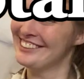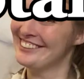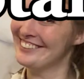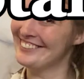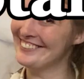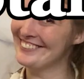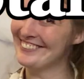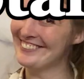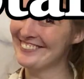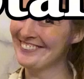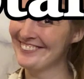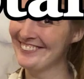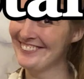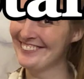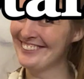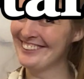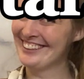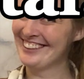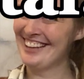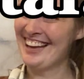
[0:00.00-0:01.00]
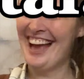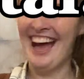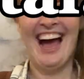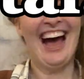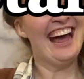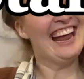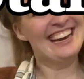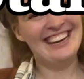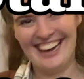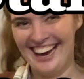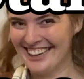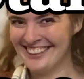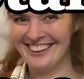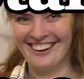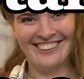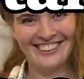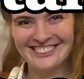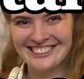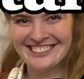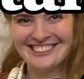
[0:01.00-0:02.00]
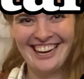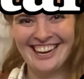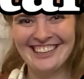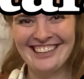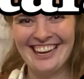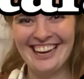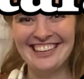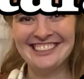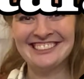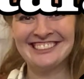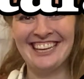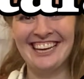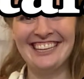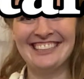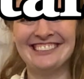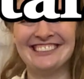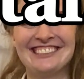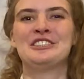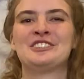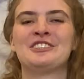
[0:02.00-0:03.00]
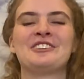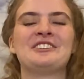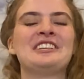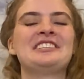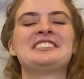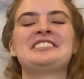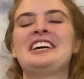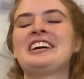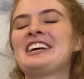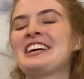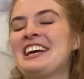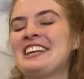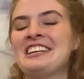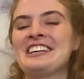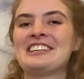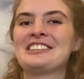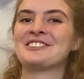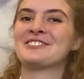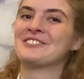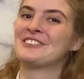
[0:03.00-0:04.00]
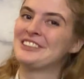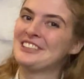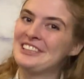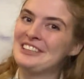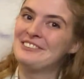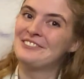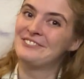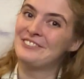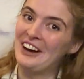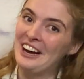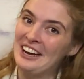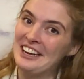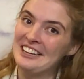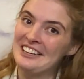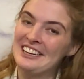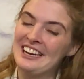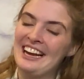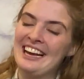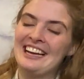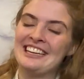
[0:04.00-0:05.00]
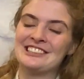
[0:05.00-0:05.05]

to $9.98. So this deck I think is really fun.